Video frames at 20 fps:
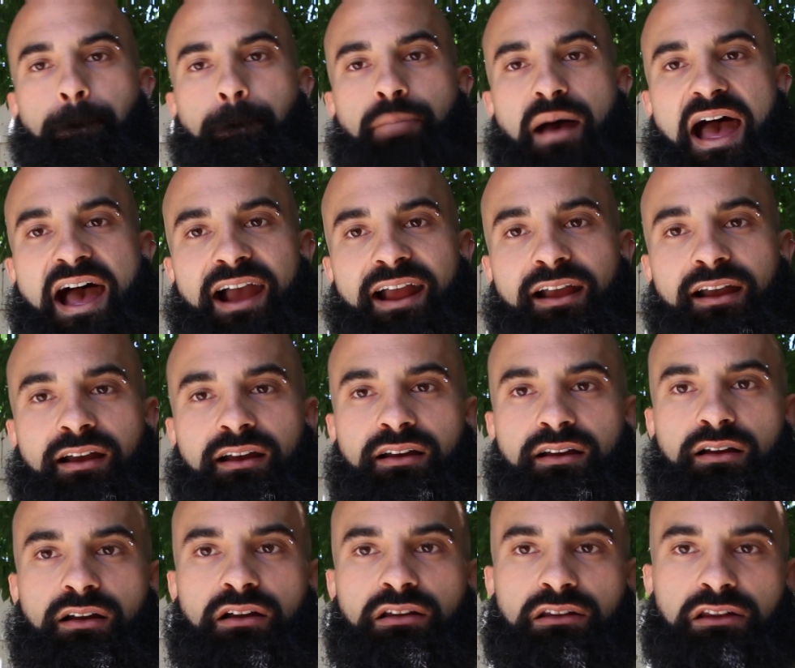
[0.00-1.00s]
back
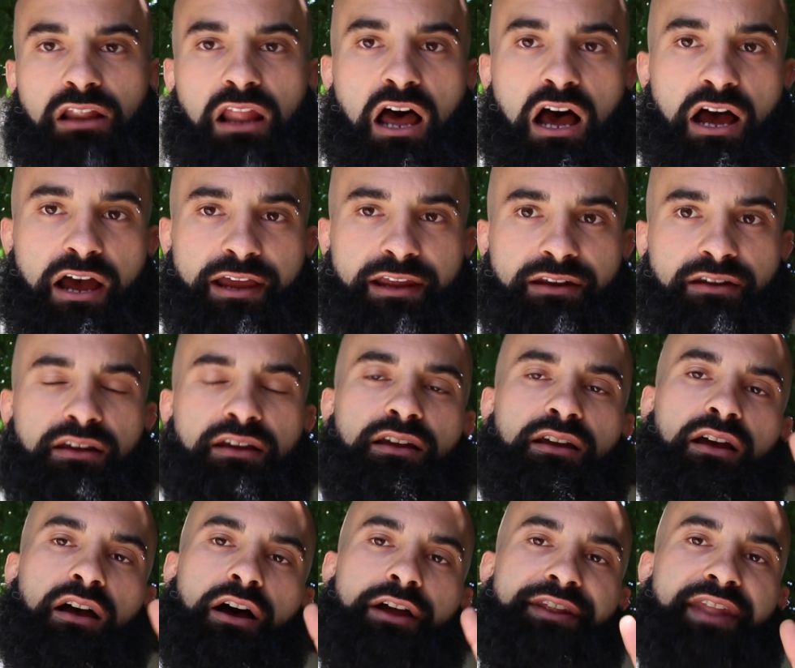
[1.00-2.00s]
line
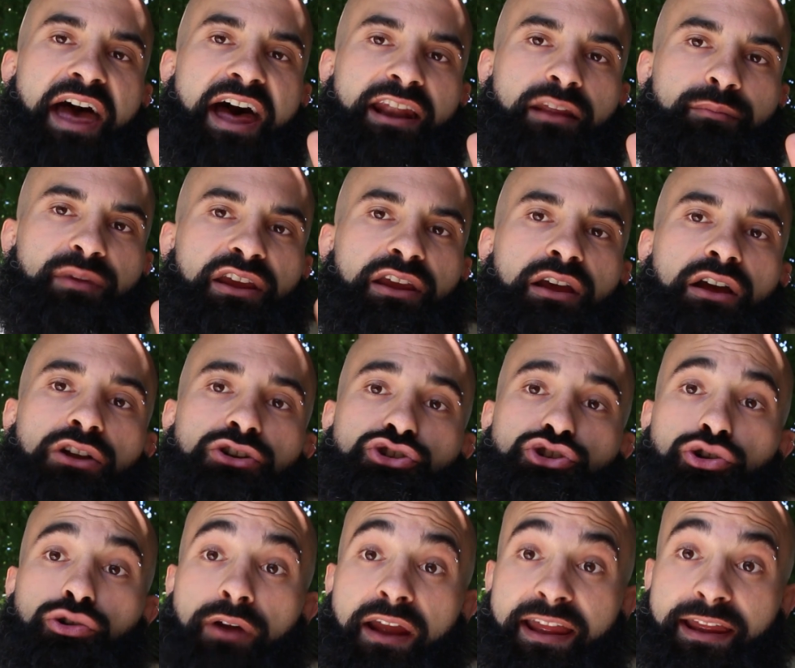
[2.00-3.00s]
anatomy
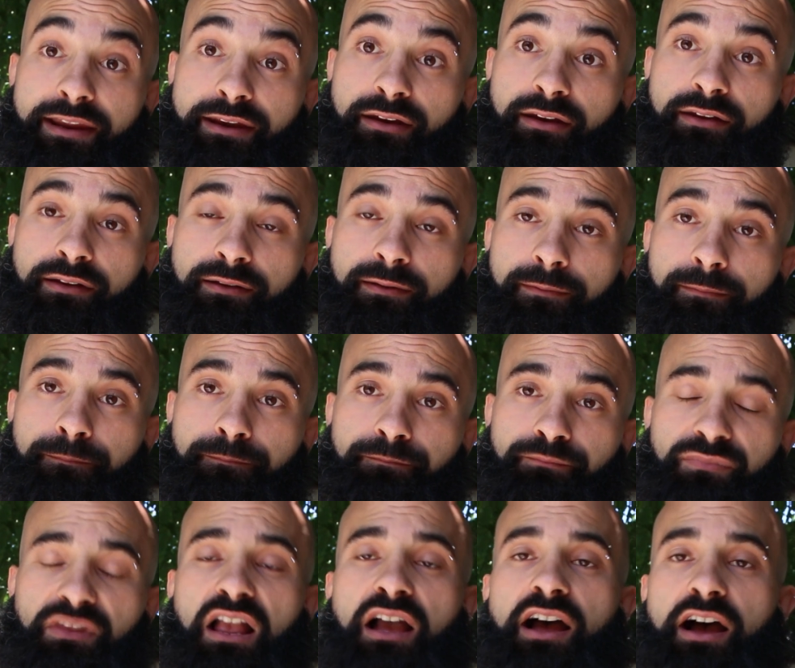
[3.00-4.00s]
train.
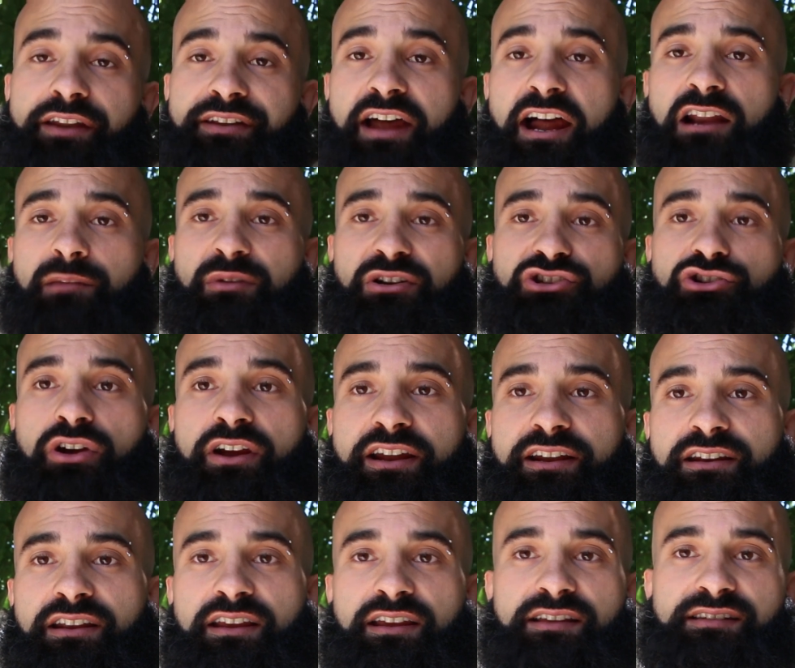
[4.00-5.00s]
Anatomy
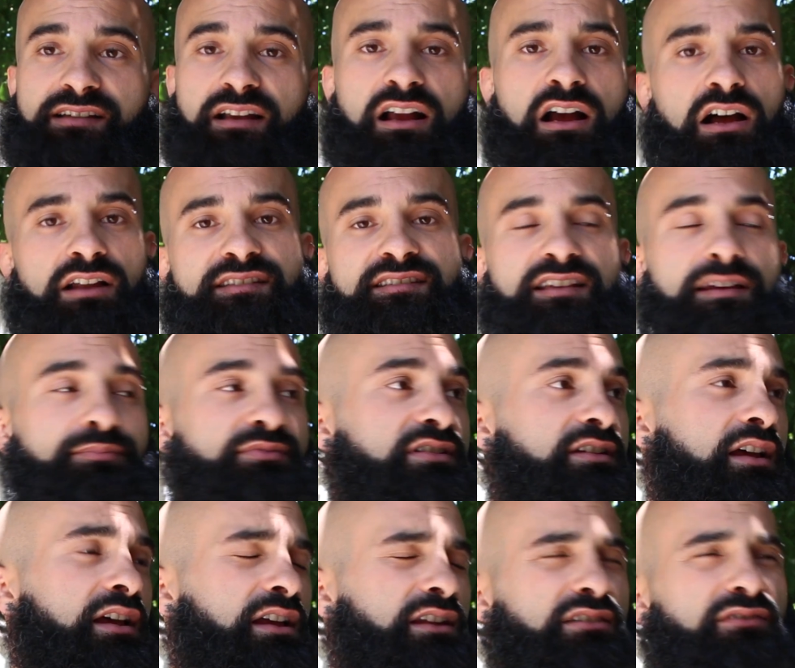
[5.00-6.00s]
train is a
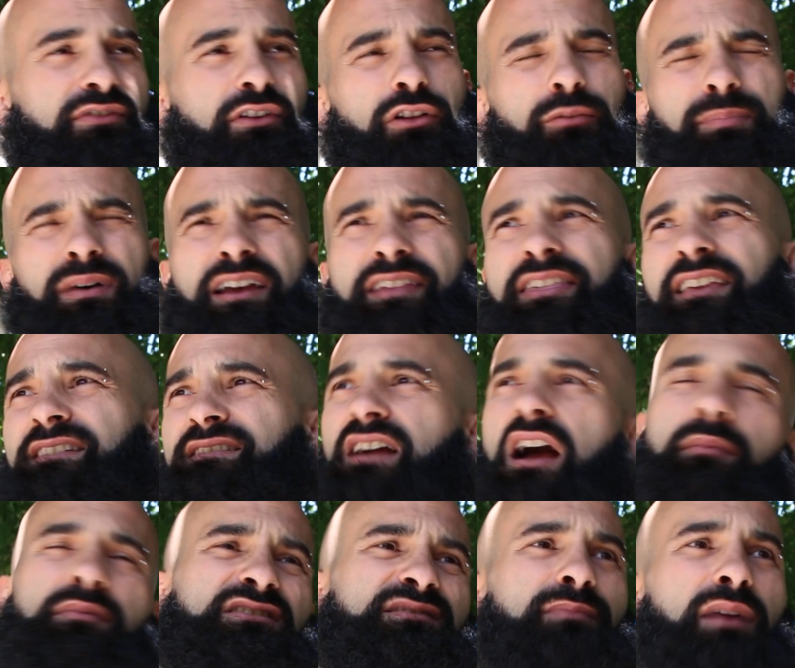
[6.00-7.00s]
concept developed by, I think,
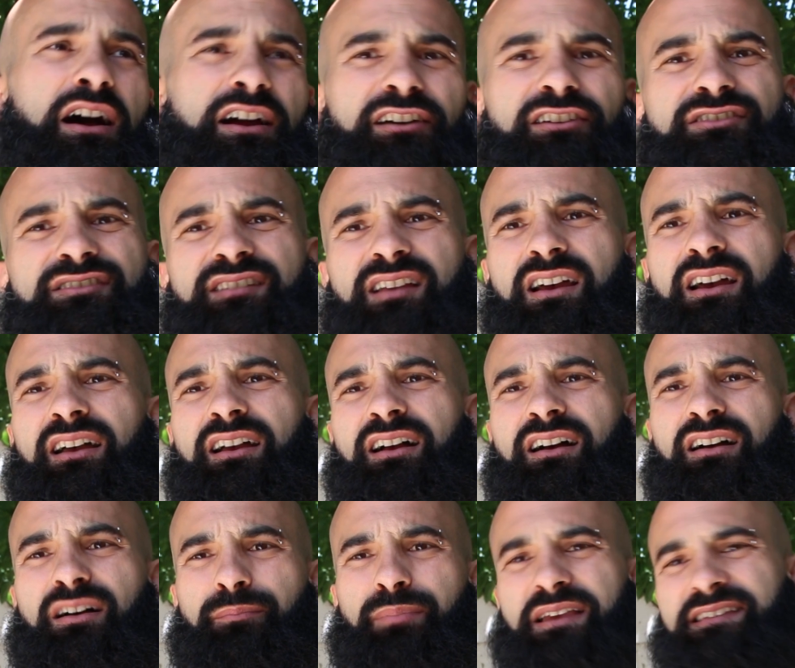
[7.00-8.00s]
Thomas Myers.
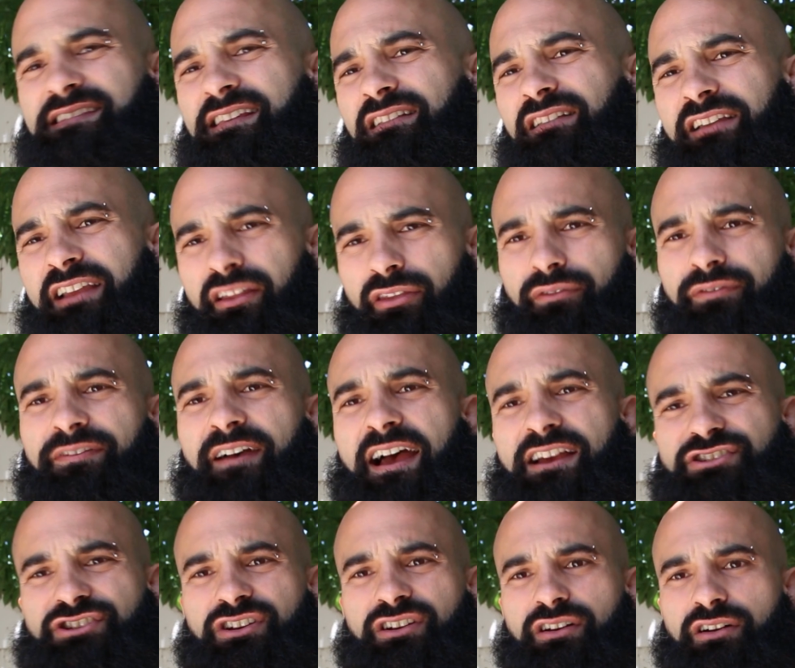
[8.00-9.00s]
Basically how the
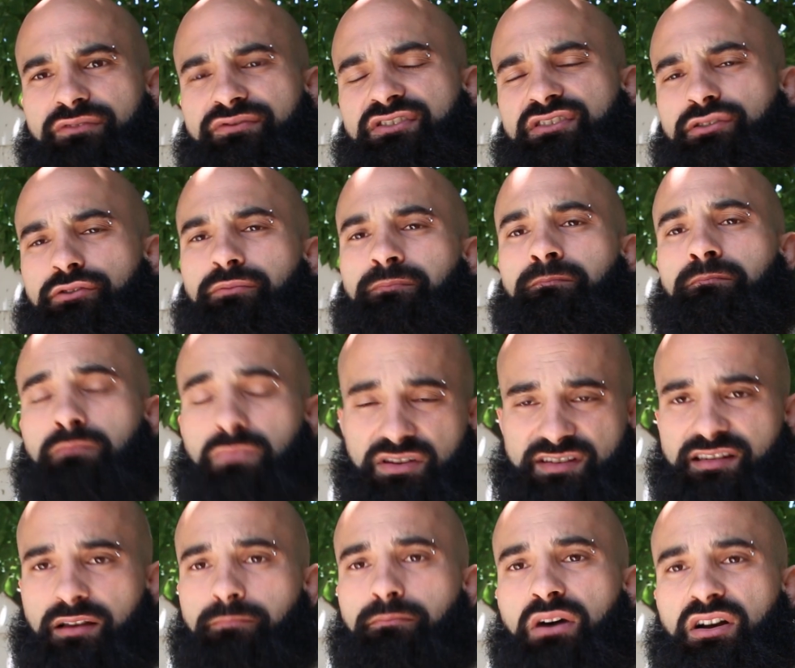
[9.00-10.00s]
fascia of some
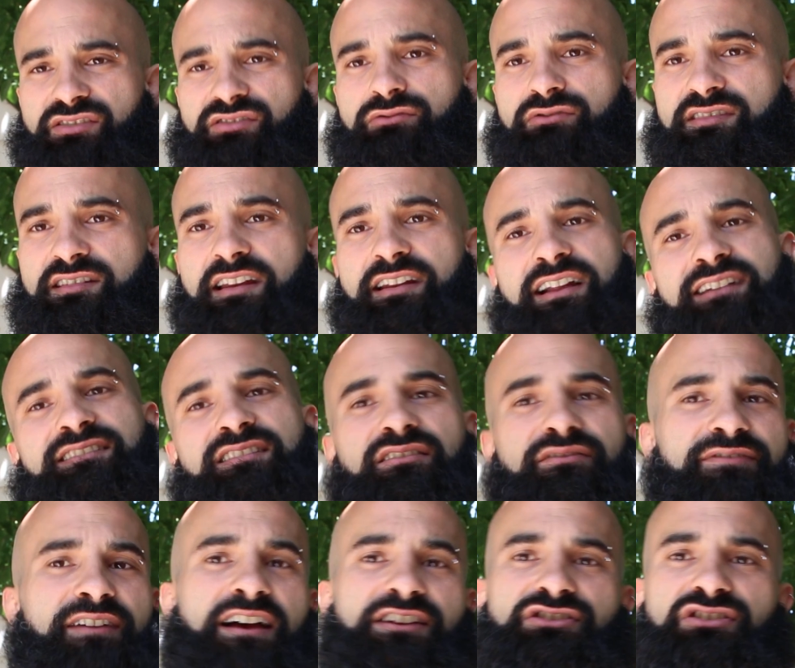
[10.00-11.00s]
muscles connect to
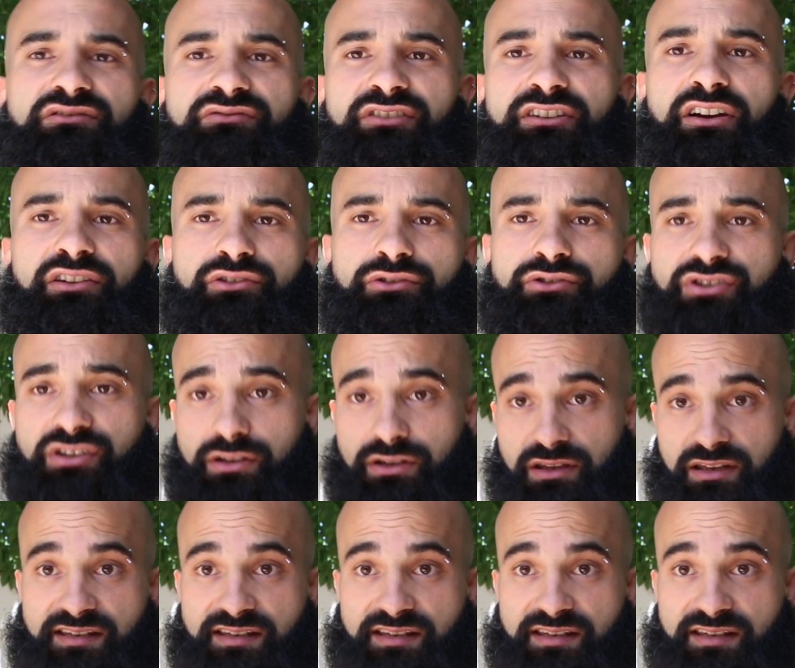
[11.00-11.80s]
the fascia of the others in